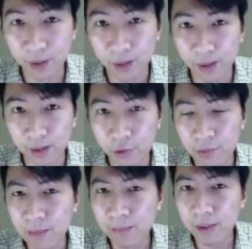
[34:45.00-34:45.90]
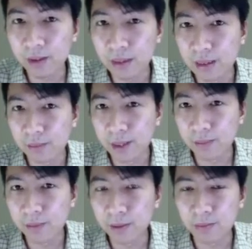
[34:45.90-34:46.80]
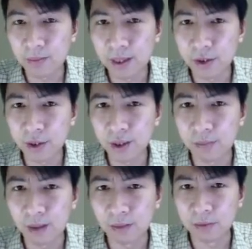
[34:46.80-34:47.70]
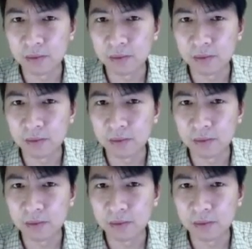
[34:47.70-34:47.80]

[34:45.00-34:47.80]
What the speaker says: Remember that the people mentioned about